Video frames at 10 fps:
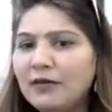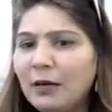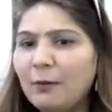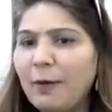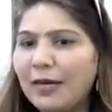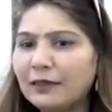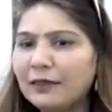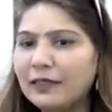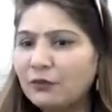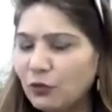
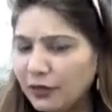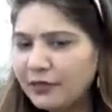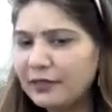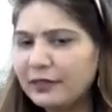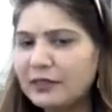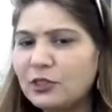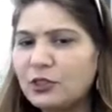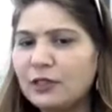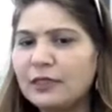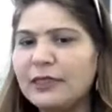pattern and word
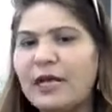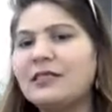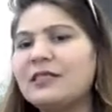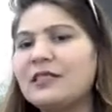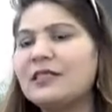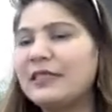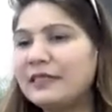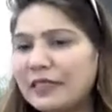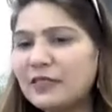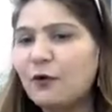recognition, enhance their
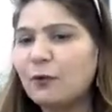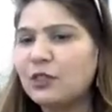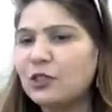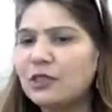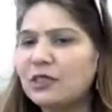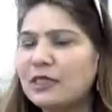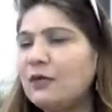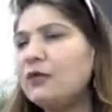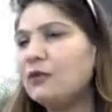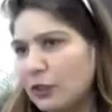sentence formation
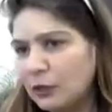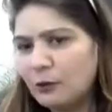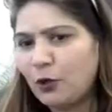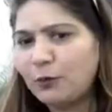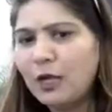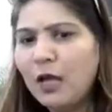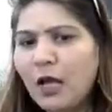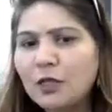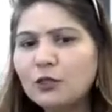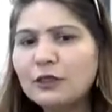skill with word prompt.
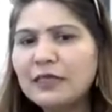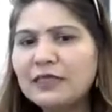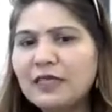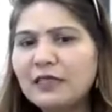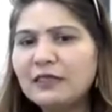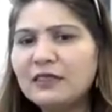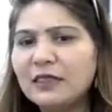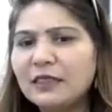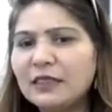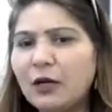So these are the
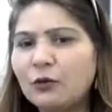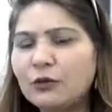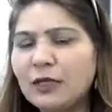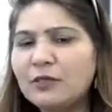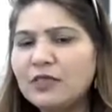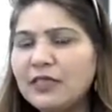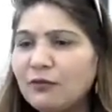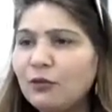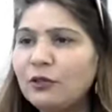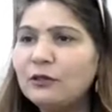certain outcomes they
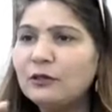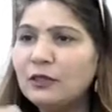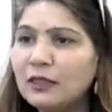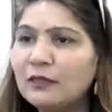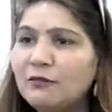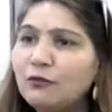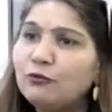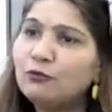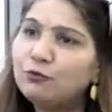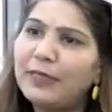would learn
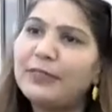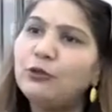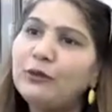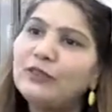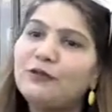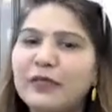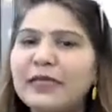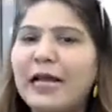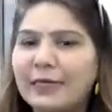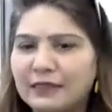by doing
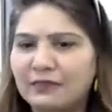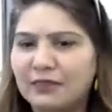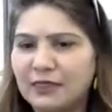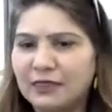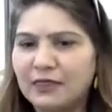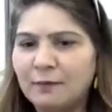different activities.